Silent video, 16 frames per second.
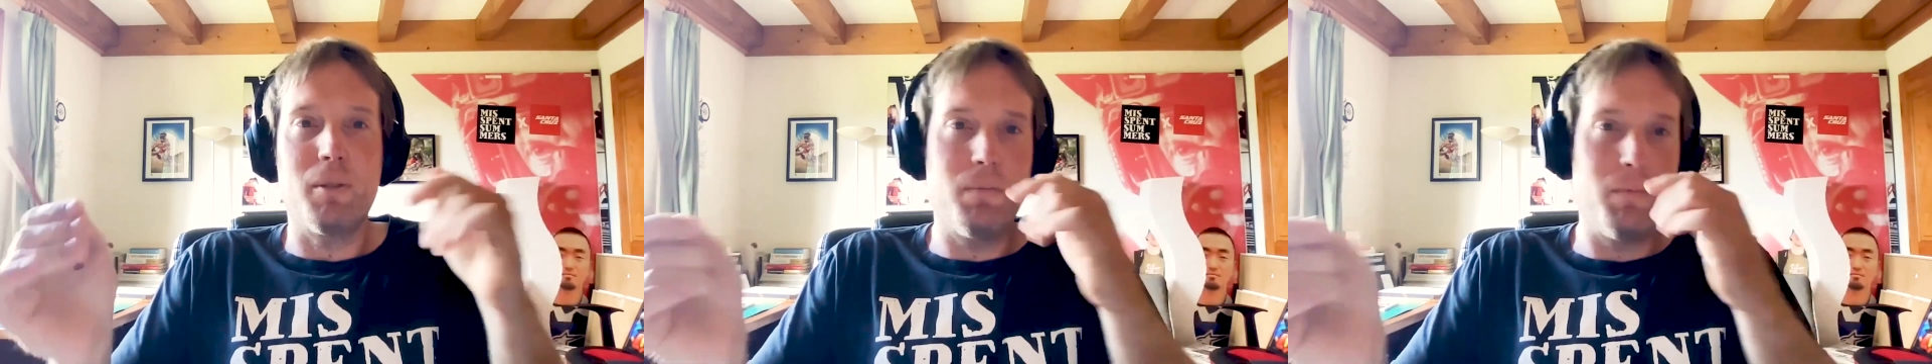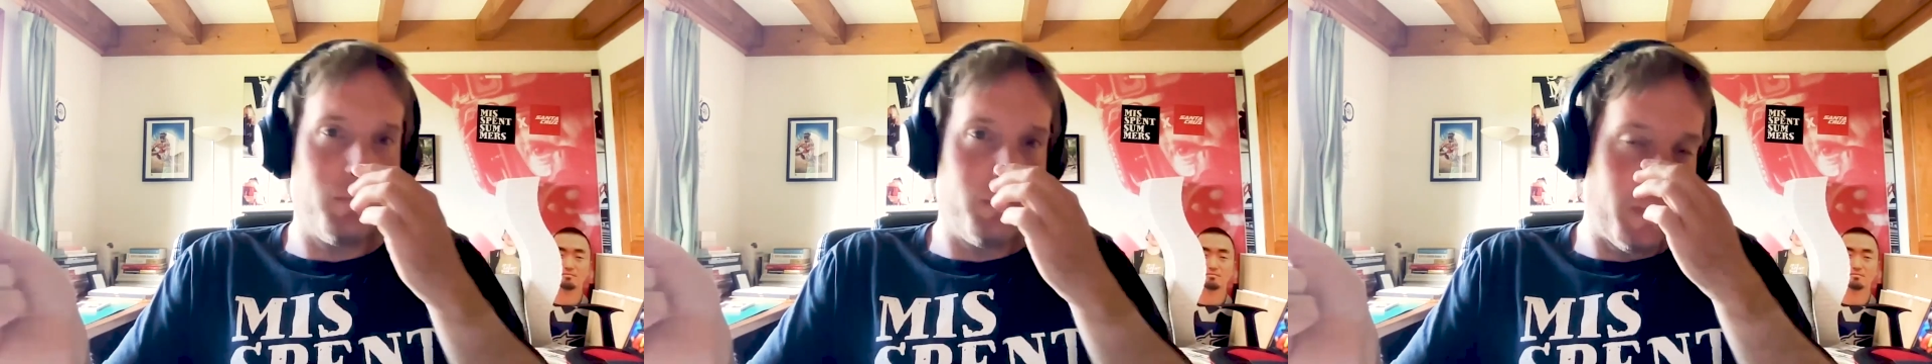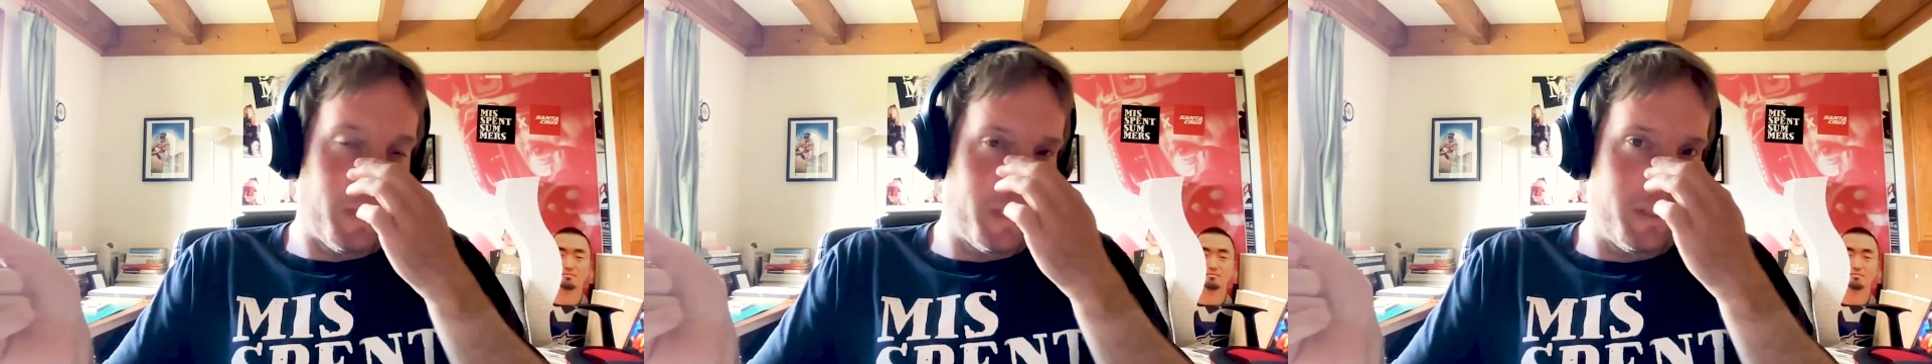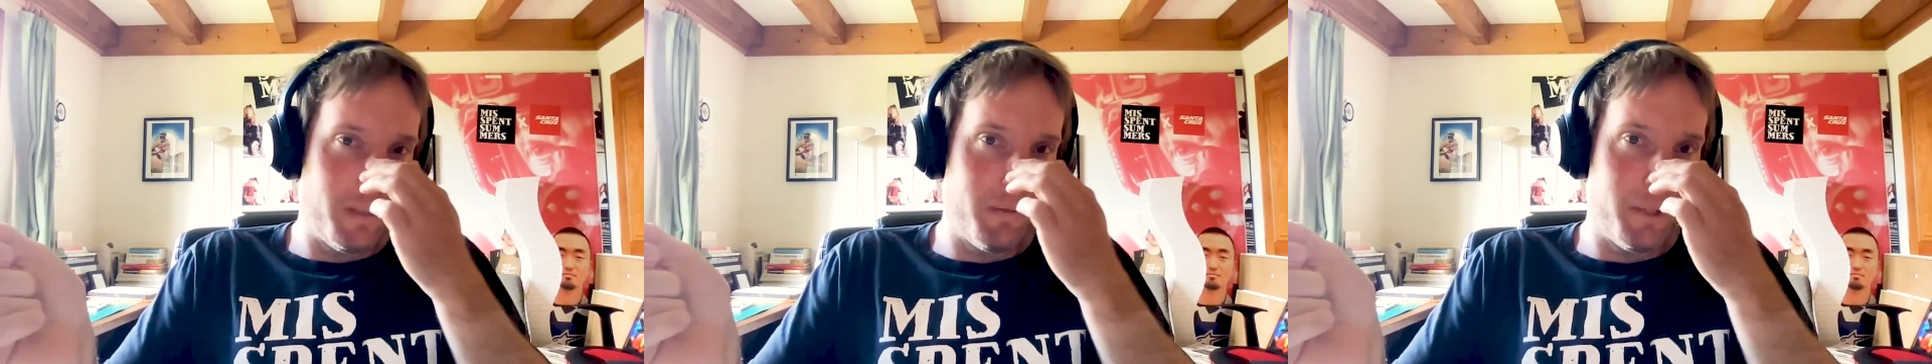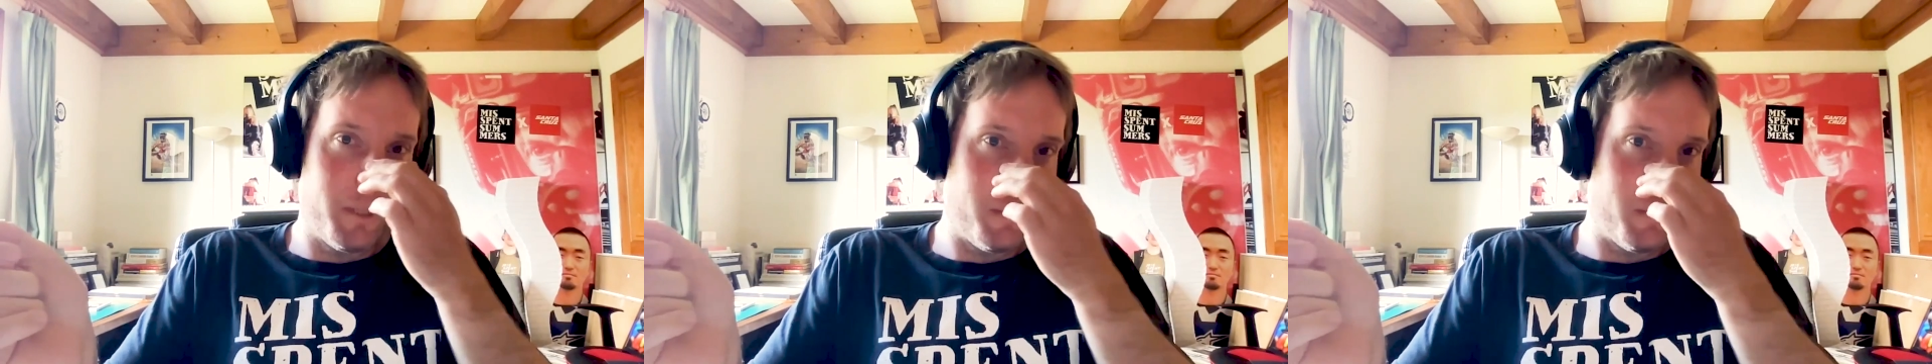a
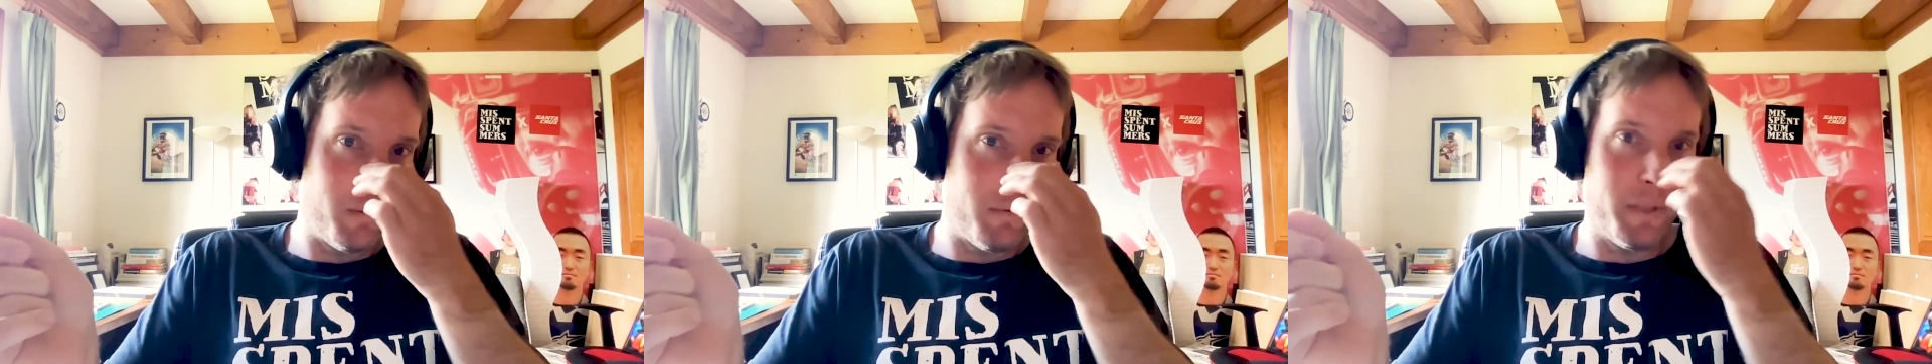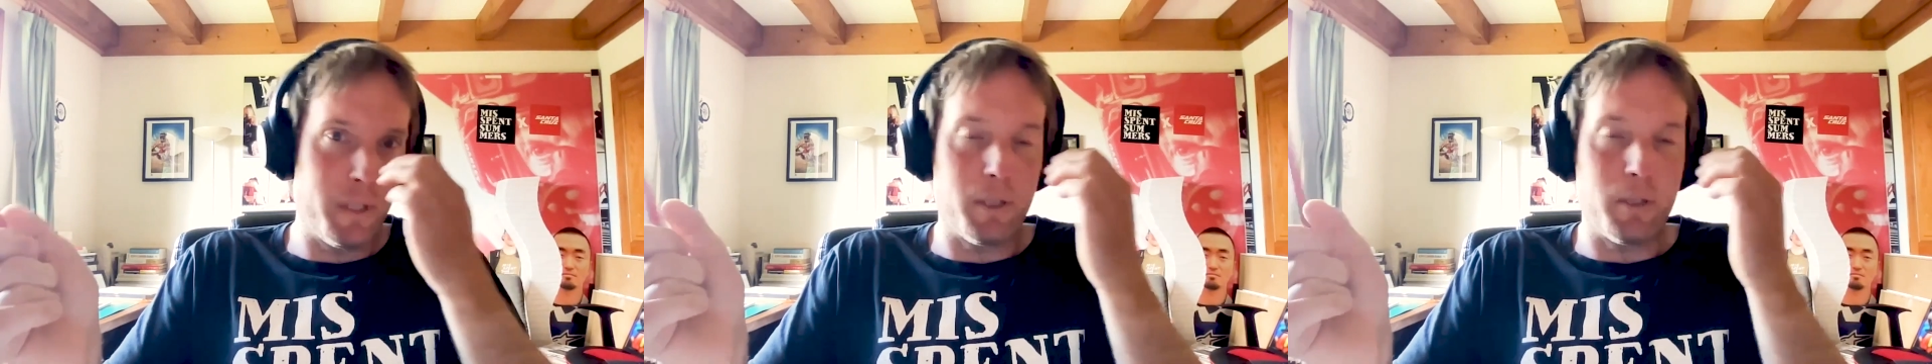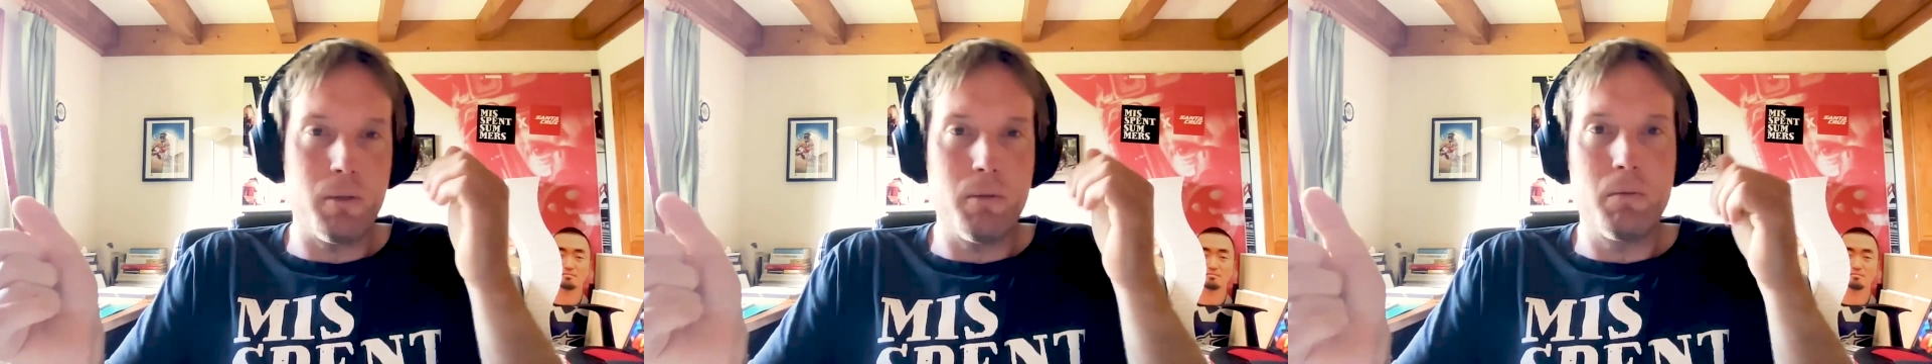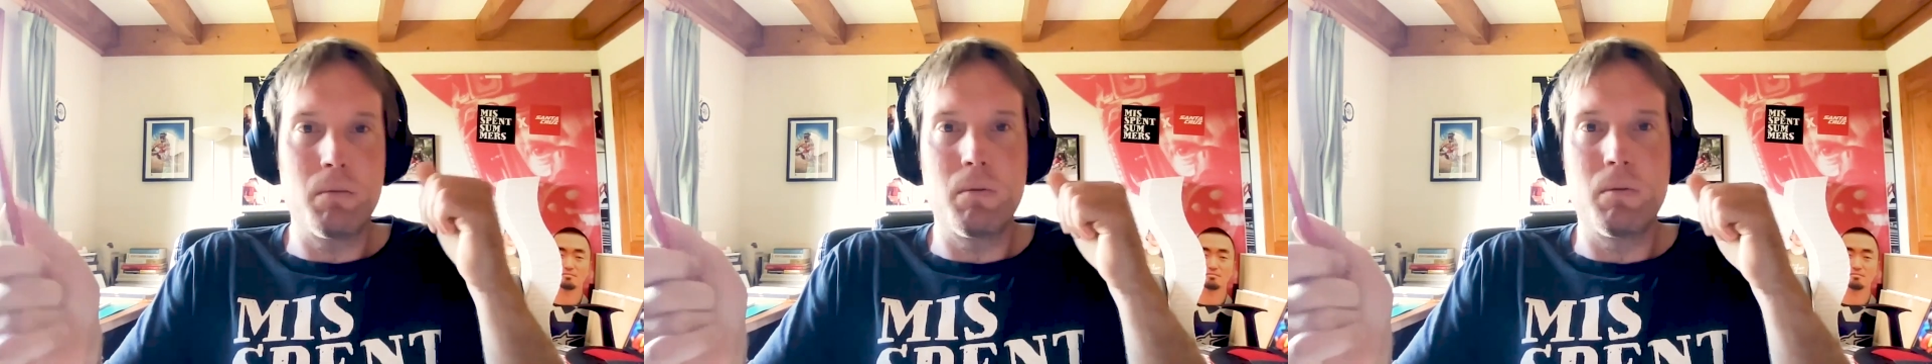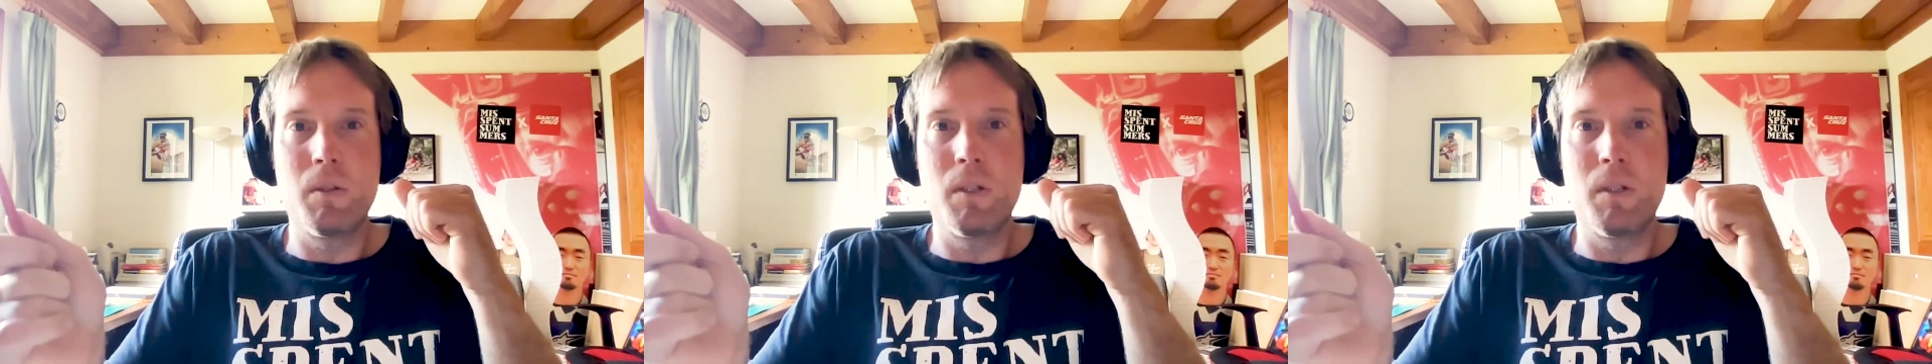relatively short video,